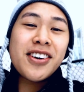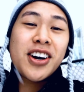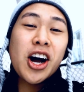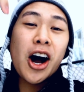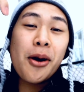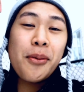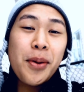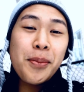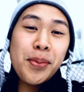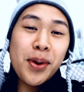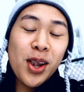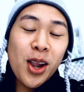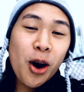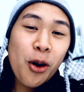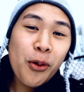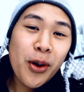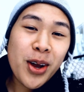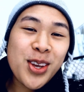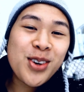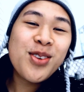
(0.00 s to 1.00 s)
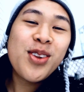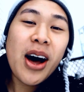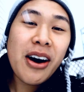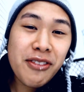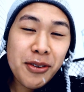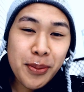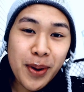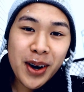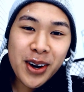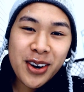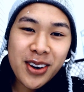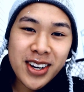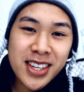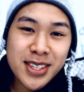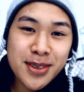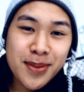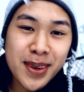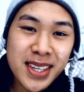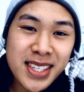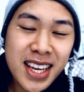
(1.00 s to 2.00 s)
a comment below what you love about
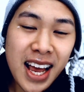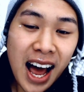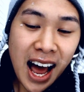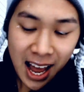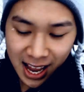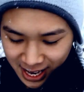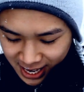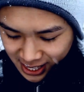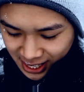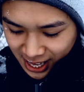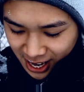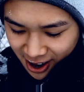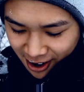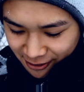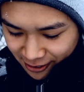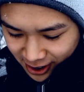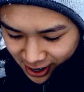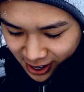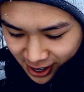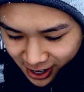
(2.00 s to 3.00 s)
Christmas. I love,